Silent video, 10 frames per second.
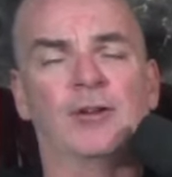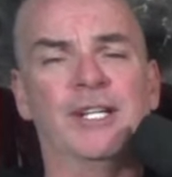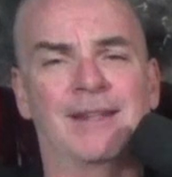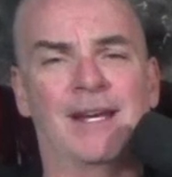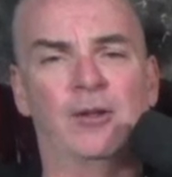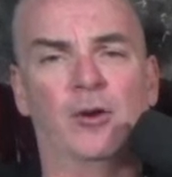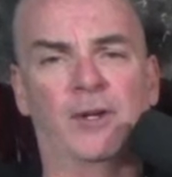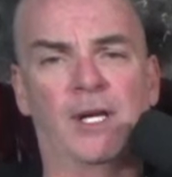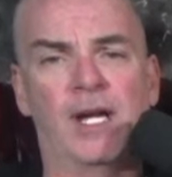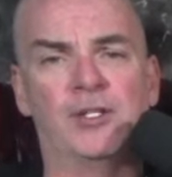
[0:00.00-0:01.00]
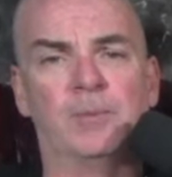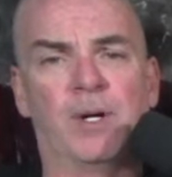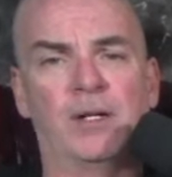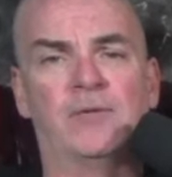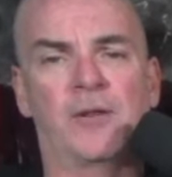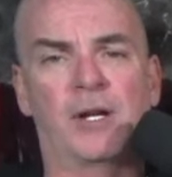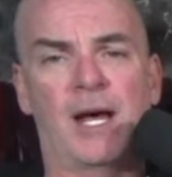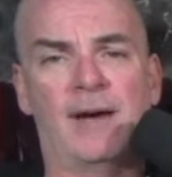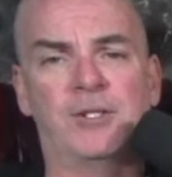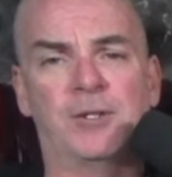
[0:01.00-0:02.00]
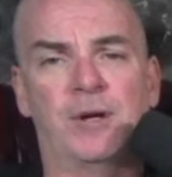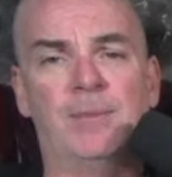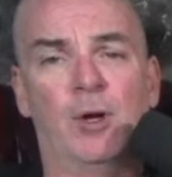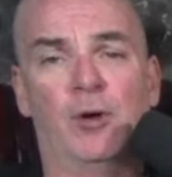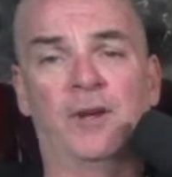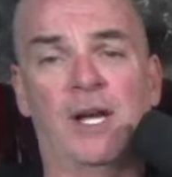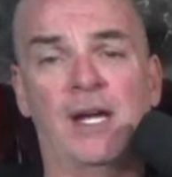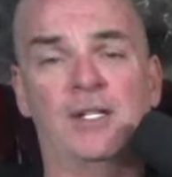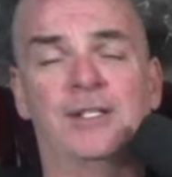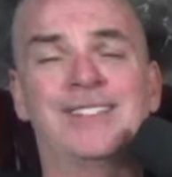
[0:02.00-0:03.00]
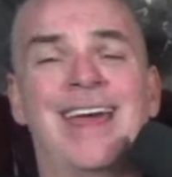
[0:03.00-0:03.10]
hit that notification button for the live stream notifications,